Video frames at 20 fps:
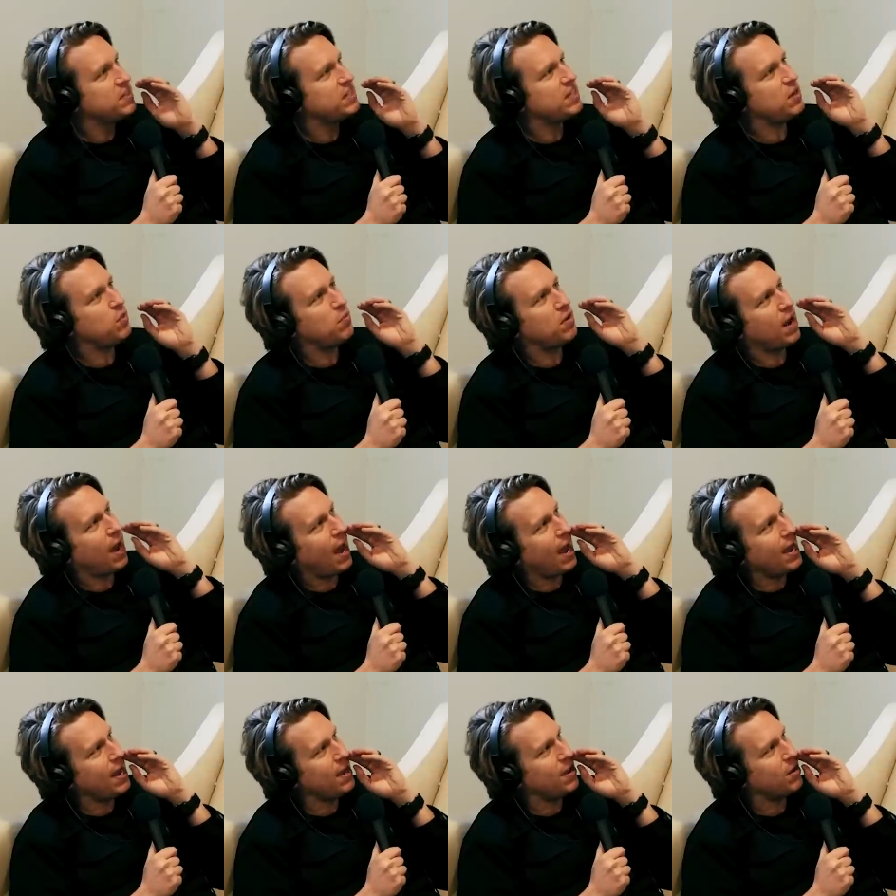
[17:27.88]
see, when
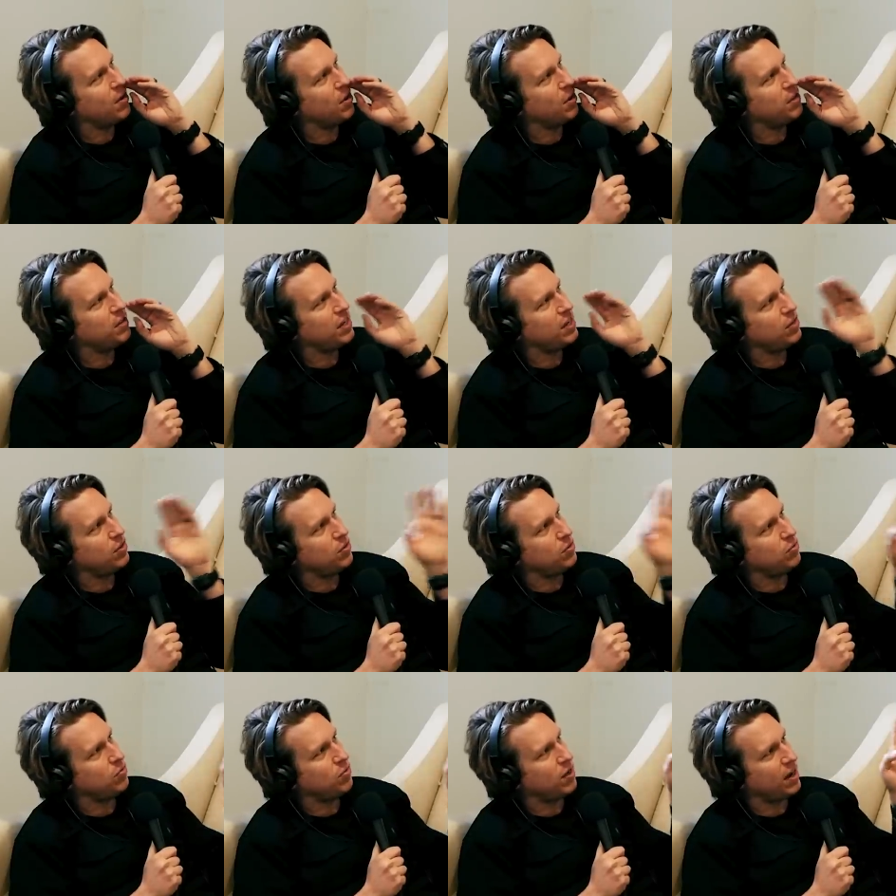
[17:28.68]
I heard that
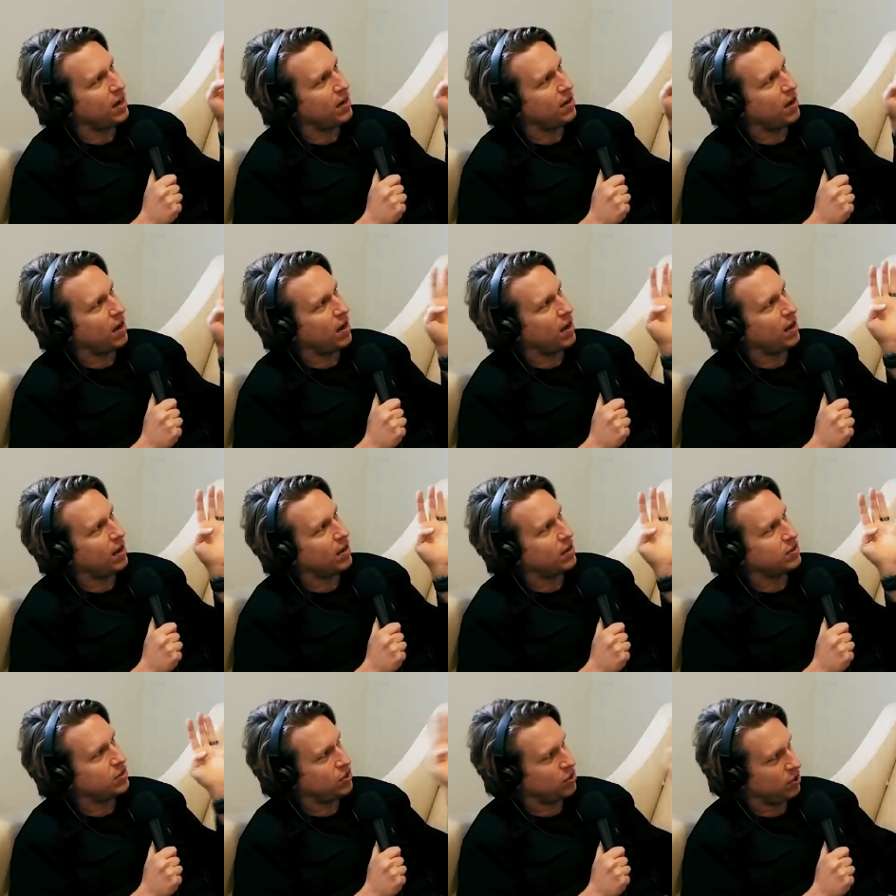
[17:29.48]
you
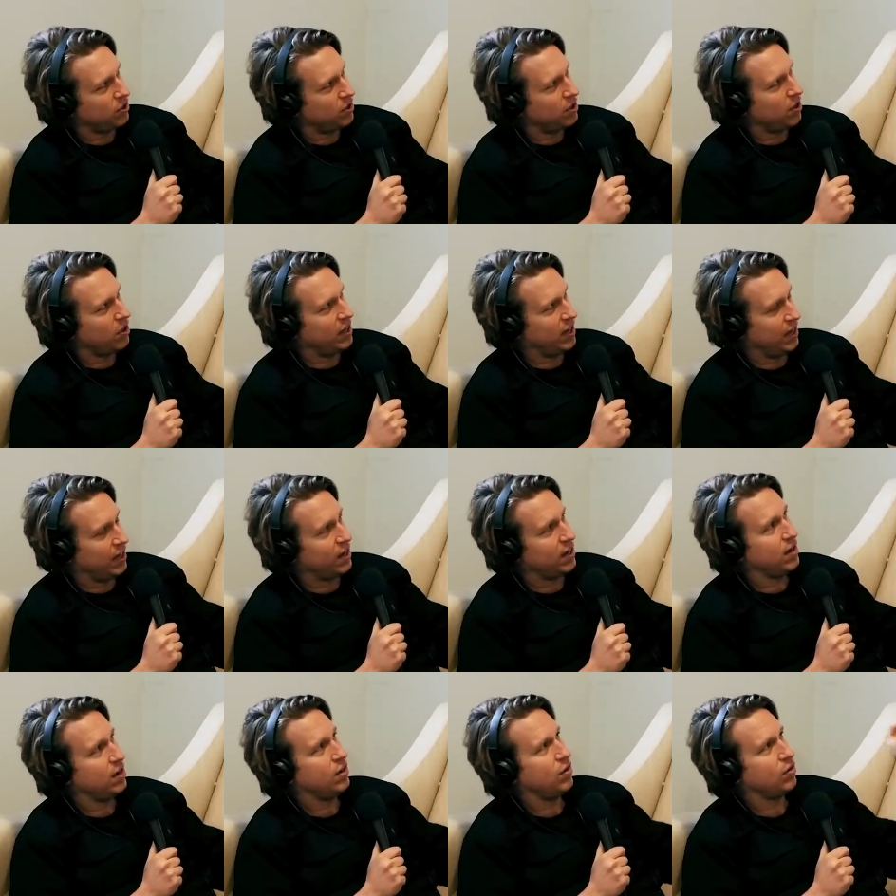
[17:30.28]
uh, took
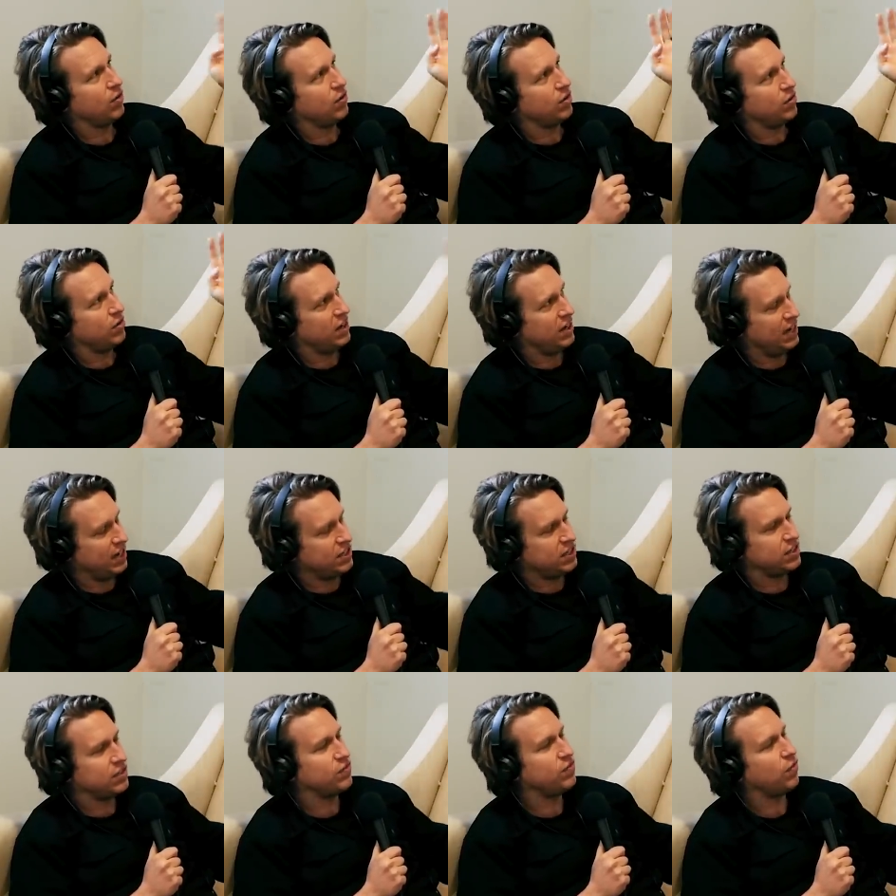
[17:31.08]
in your
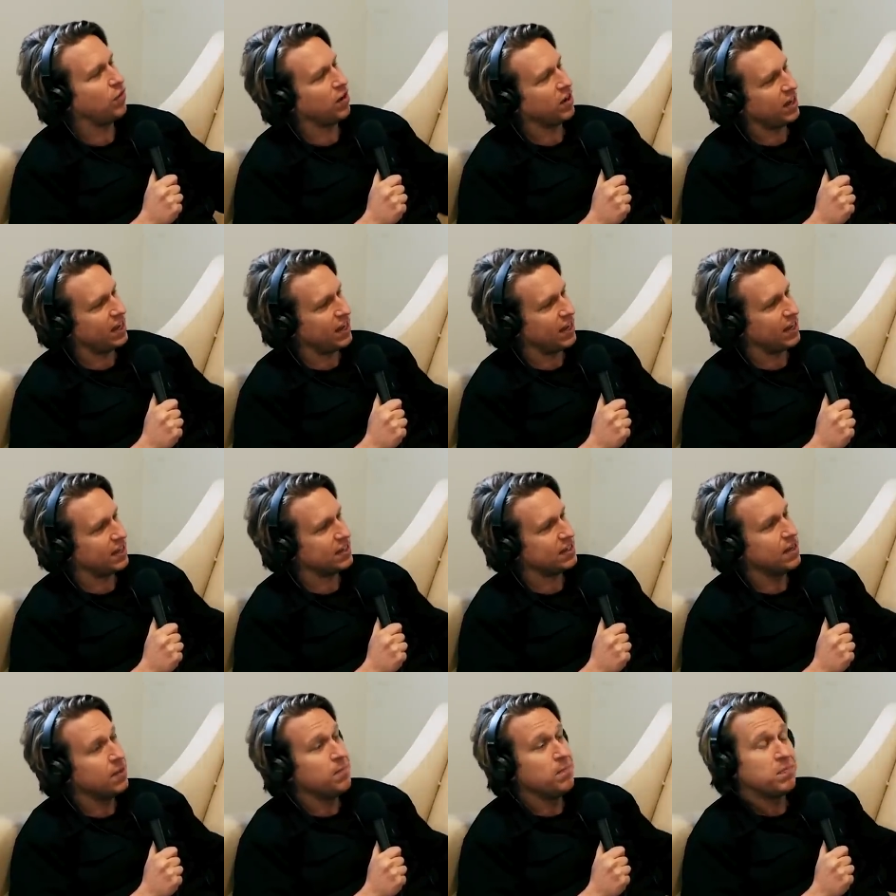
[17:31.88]
niece's four kids,